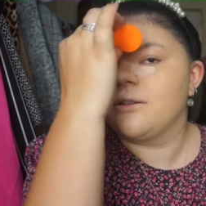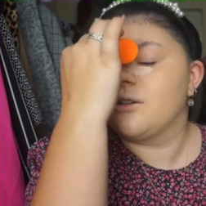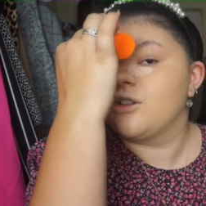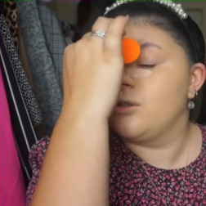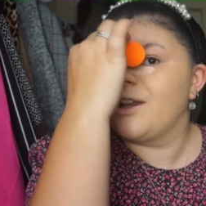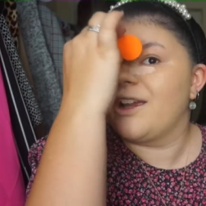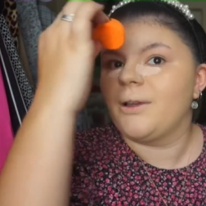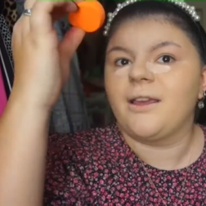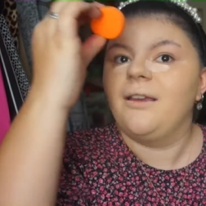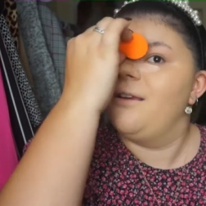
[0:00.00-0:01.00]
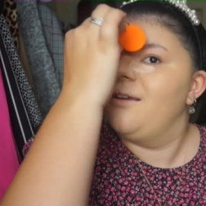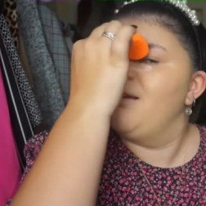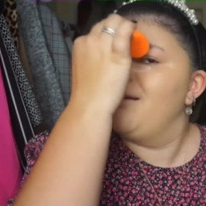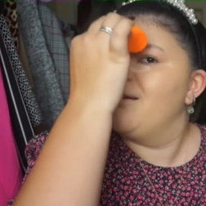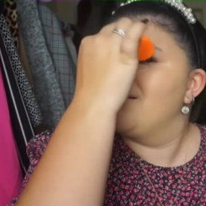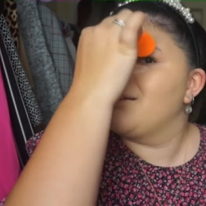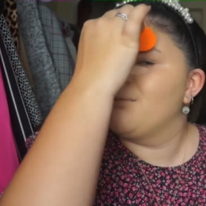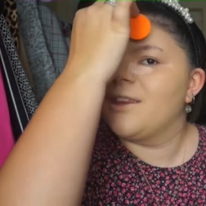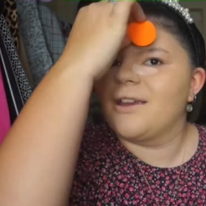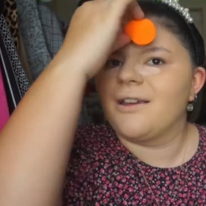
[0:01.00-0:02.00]
she'll get me
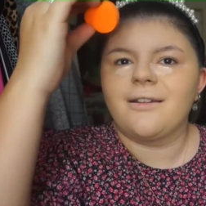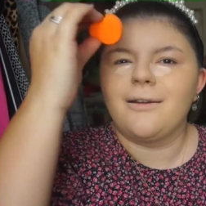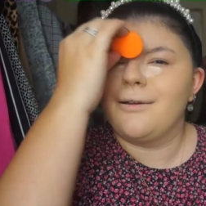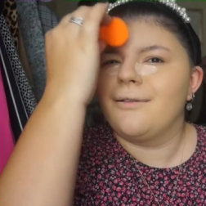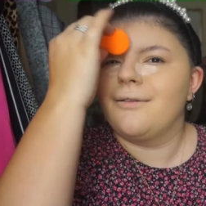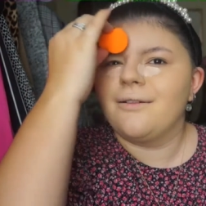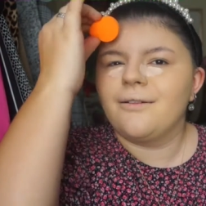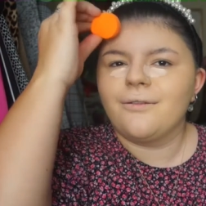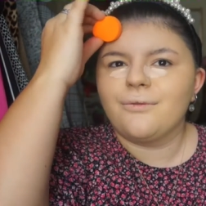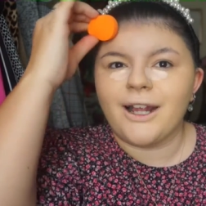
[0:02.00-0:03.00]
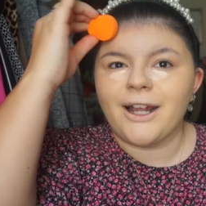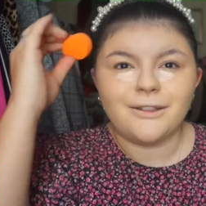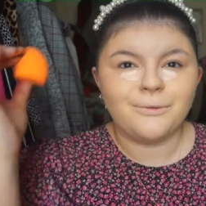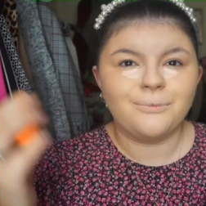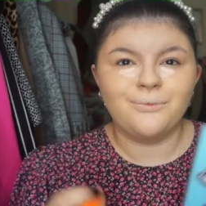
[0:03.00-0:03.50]
something random.